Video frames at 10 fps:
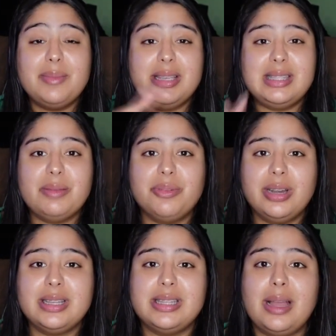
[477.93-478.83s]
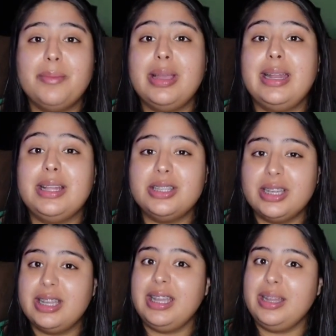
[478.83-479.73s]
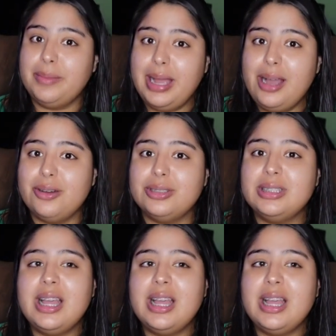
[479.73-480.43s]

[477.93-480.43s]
my state board exam, and I took it in my house.